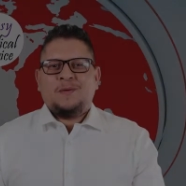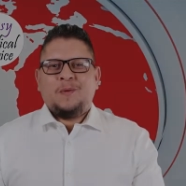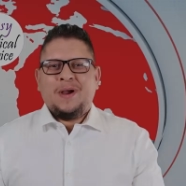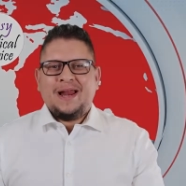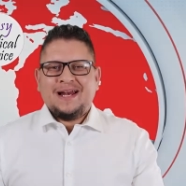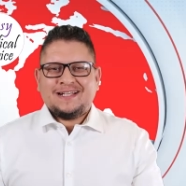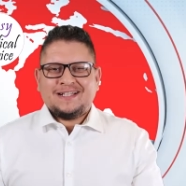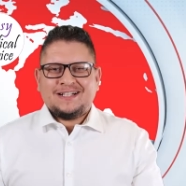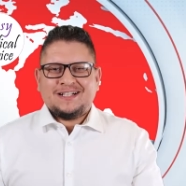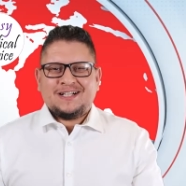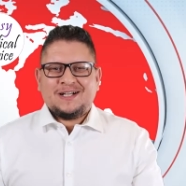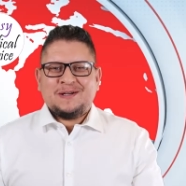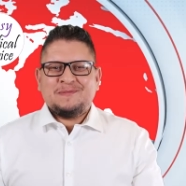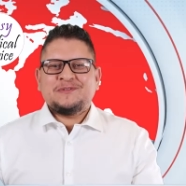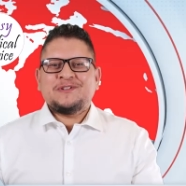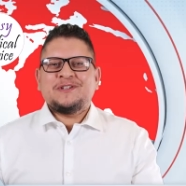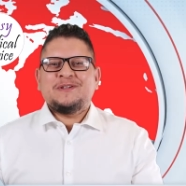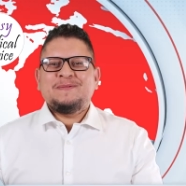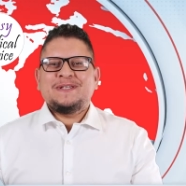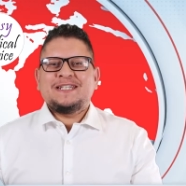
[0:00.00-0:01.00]

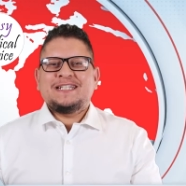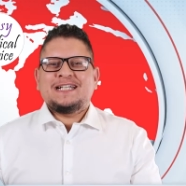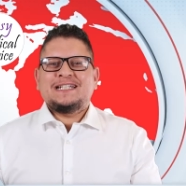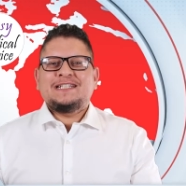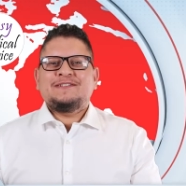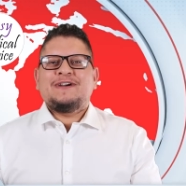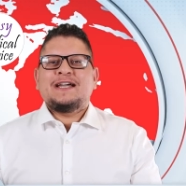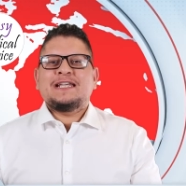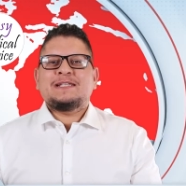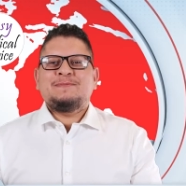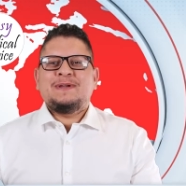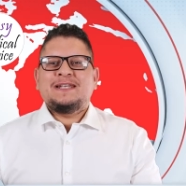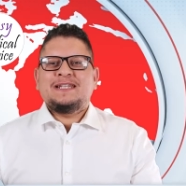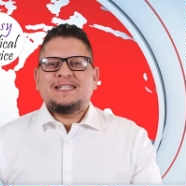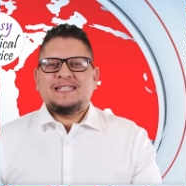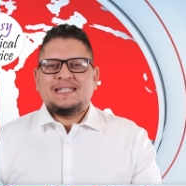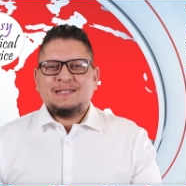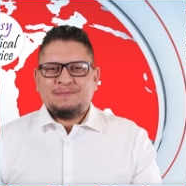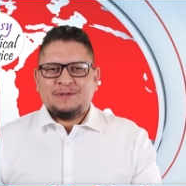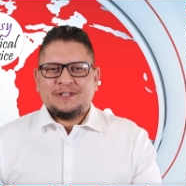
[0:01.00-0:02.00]
Welcome to the Medical Device
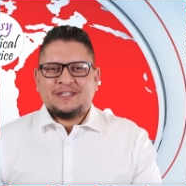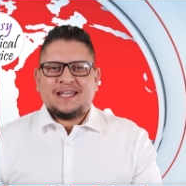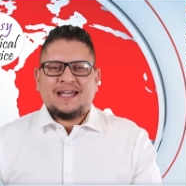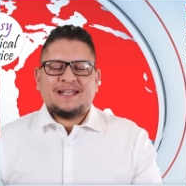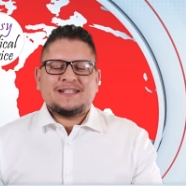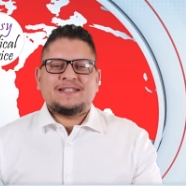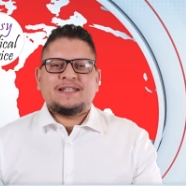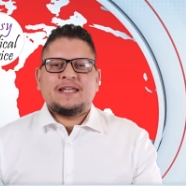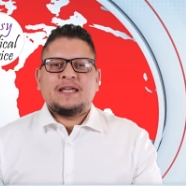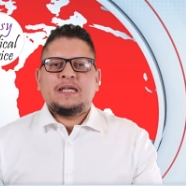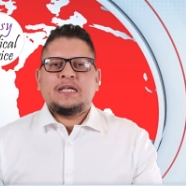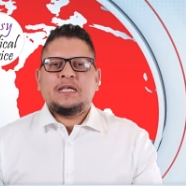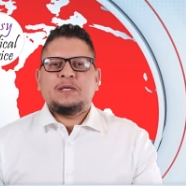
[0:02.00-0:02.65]
Made Easy podcast.